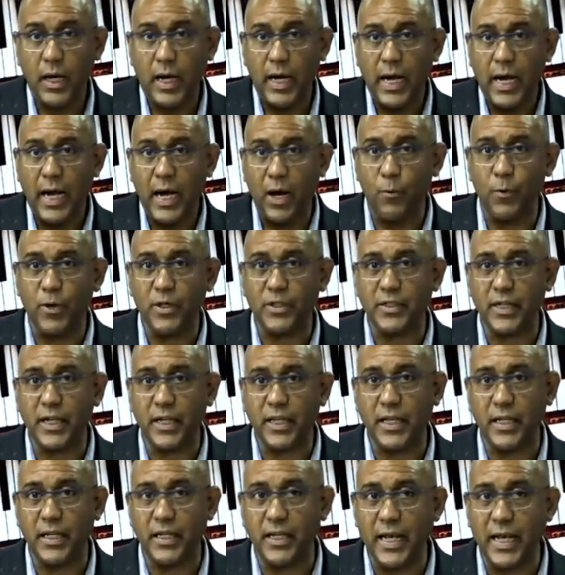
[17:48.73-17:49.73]
and we're
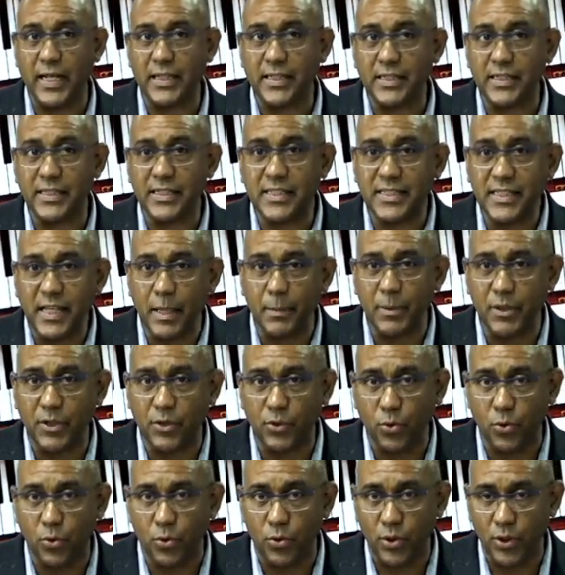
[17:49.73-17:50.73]
taking that
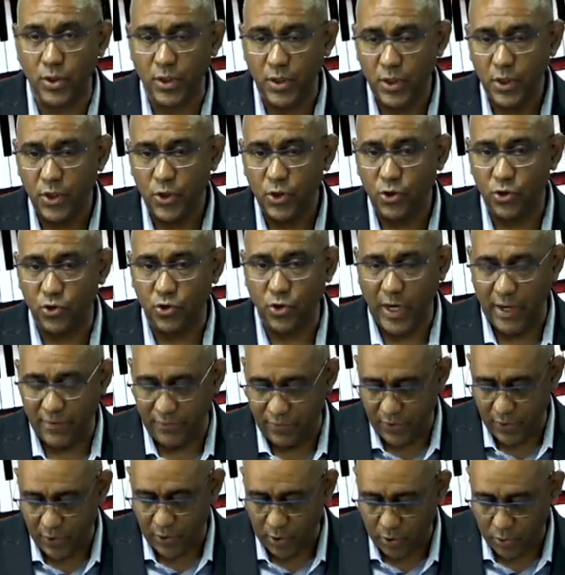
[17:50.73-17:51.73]
semitone
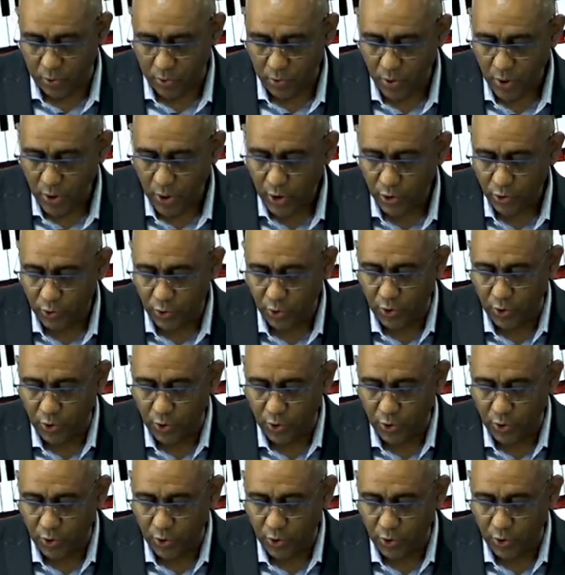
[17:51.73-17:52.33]
travel now to the